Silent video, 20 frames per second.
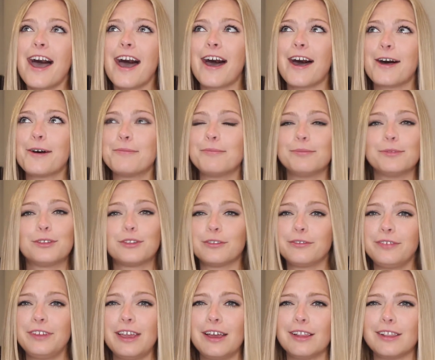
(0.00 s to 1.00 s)
Um,
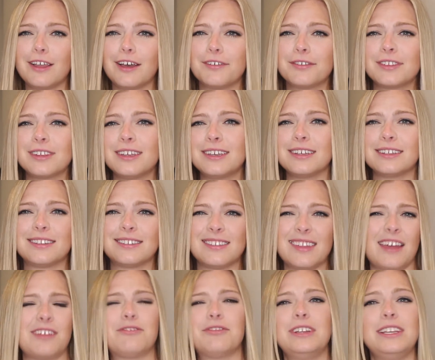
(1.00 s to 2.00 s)
Sophia loves it. It's
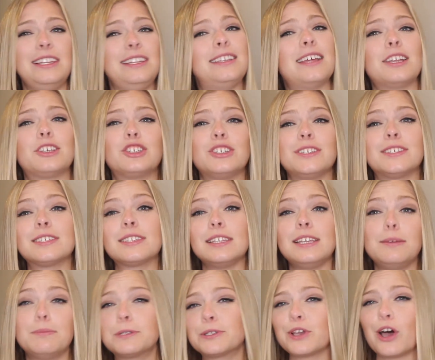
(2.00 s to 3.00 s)
not really that she
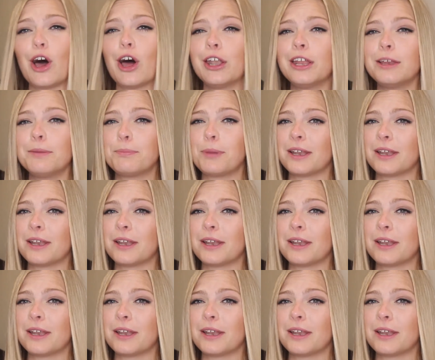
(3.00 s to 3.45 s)
sleeps on it,